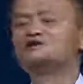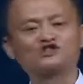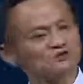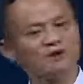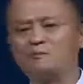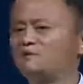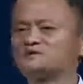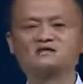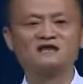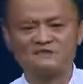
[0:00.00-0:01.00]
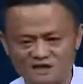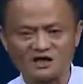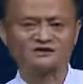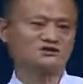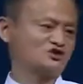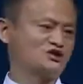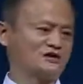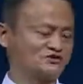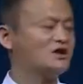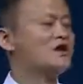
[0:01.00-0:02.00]
Small business never got this
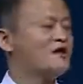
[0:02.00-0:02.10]
chance.